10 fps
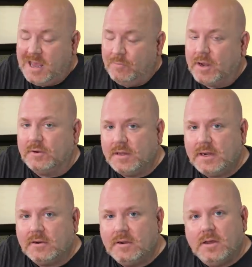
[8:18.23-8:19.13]
And while you're
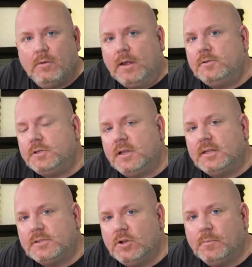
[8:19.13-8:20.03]
there, why don't you let
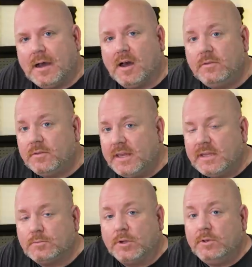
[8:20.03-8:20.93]
us know about other
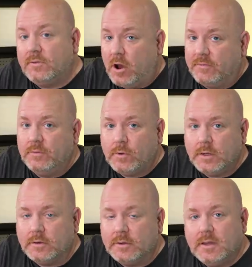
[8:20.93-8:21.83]
things where you've often
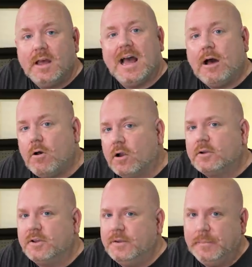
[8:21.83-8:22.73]
wondered, how
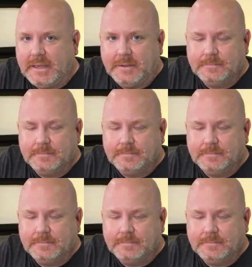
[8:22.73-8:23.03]
hard could it be?